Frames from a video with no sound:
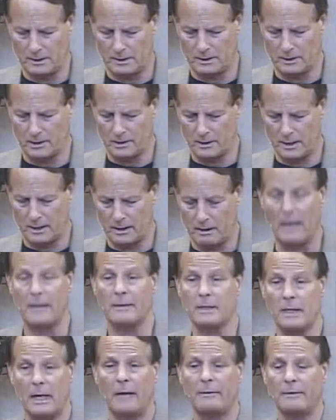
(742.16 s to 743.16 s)
they'll say, I
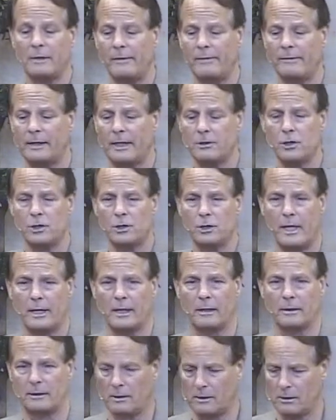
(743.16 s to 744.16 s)
say, I'll even let you shake
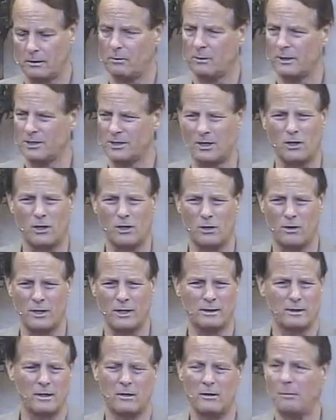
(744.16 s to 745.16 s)
it. They'll go, is it a
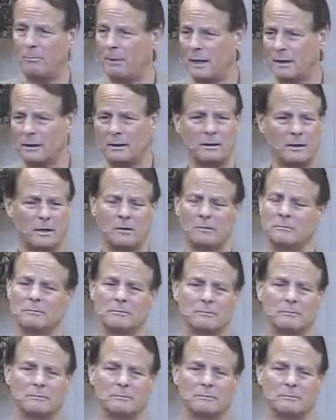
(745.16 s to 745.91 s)
coin? No. A button? No.